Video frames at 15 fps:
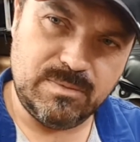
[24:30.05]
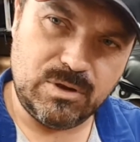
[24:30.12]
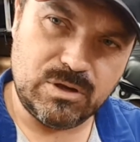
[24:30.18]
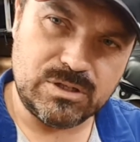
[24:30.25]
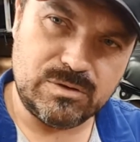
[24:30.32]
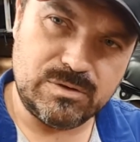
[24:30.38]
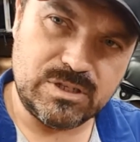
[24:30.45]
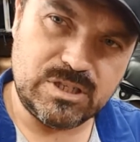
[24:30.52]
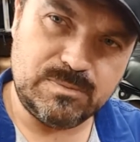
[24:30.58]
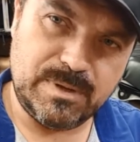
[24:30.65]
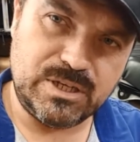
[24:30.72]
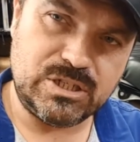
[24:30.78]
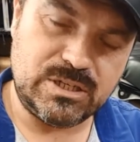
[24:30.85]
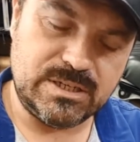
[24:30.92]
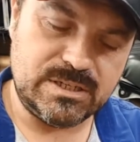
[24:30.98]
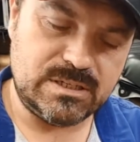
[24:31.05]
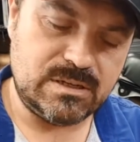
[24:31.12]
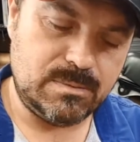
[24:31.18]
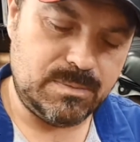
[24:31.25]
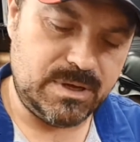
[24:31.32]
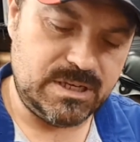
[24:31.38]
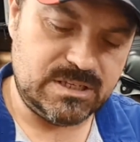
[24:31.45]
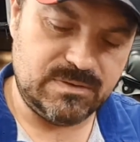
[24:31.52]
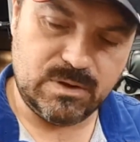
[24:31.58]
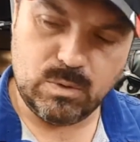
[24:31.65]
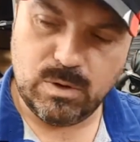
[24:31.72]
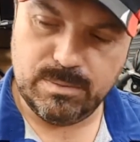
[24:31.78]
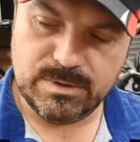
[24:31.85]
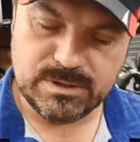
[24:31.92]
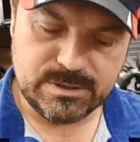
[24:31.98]
because they're a specialist piece of
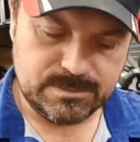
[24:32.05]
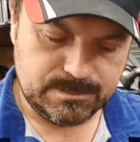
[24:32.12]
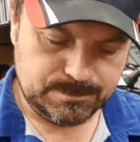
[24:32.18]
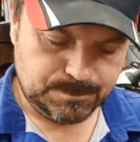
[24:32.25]
equipment.